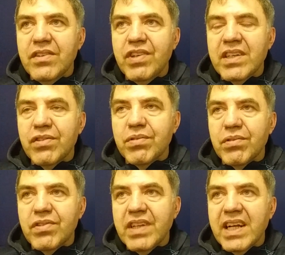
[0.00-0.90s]
chance
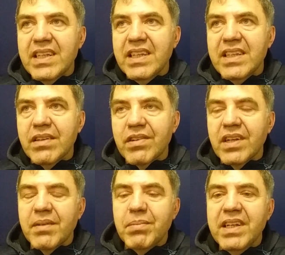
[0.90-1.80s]
to study or
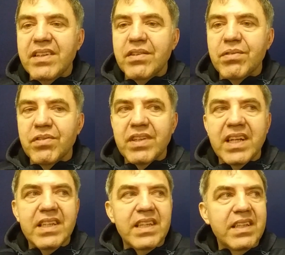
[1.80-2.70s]
ability to
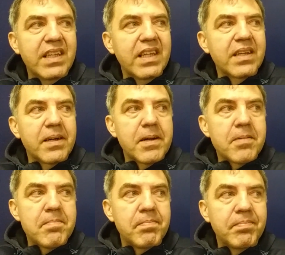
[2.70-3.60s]
study
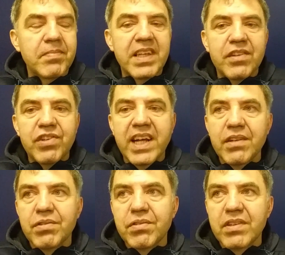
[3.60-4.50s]
their
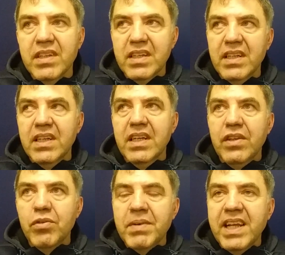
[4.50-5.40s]
childhood,
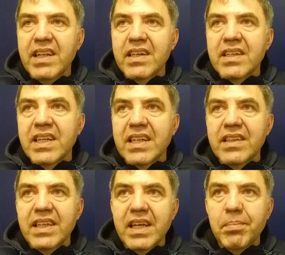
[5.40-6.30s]
you may learn
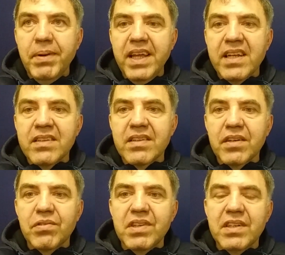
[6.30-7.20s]
that their parents
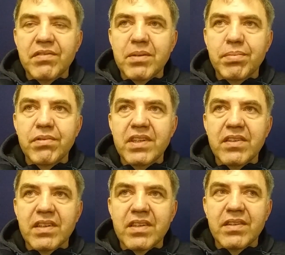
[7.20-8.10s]
actually they were
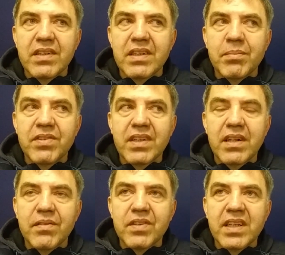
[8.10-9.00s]
bullies as
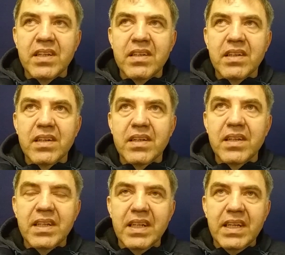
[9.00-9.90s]
themselves, and
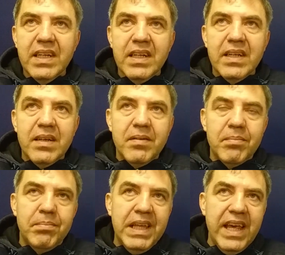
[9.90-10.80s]

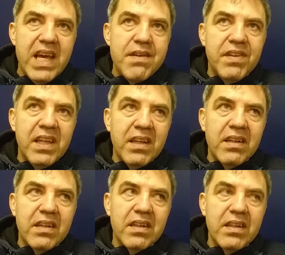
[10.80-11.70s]

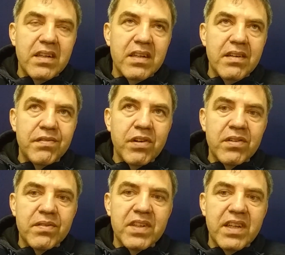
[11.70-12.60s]
behaving in
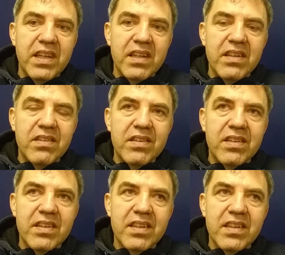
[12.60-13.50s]
front of the kids
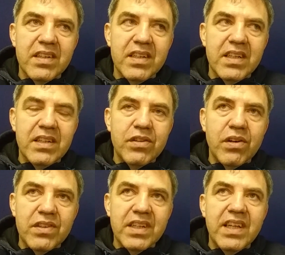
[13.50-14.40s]

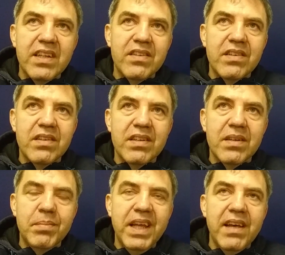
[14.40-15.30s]
taught the kids
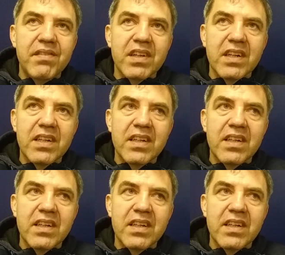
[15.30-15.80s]
behavior.